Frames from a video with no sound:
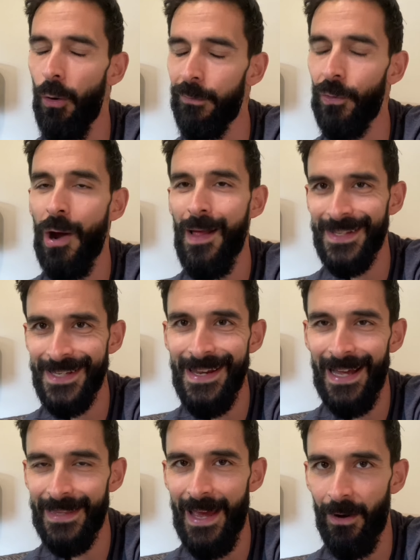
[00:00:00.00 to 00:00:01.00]
overall, it's
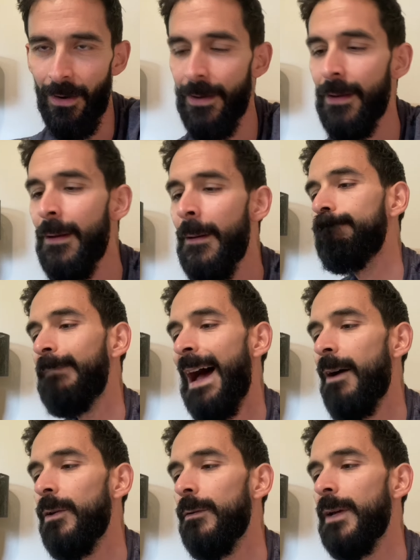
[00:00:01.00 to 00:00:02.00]
not that hard.
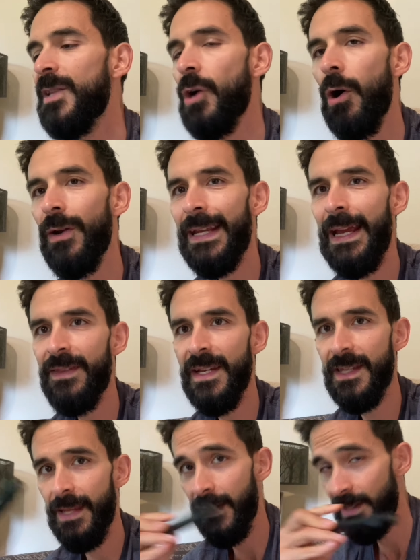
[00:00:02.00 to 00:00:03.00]
Now, it's hard to get
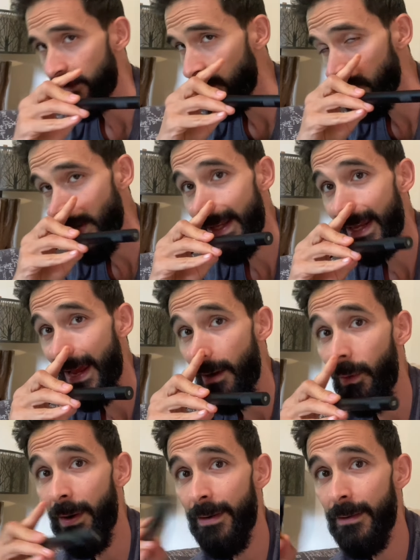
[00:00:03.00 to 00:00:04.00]
these things. If you try to get
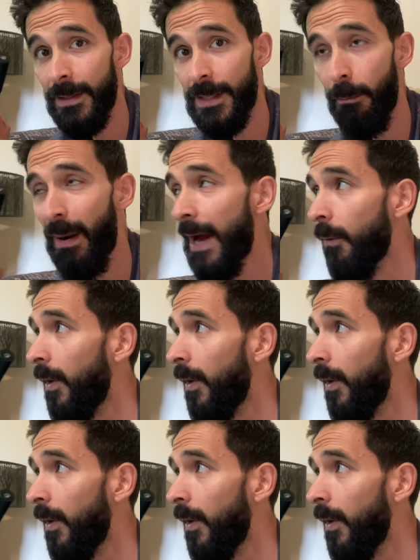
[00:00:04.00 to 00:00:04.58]
one, to buy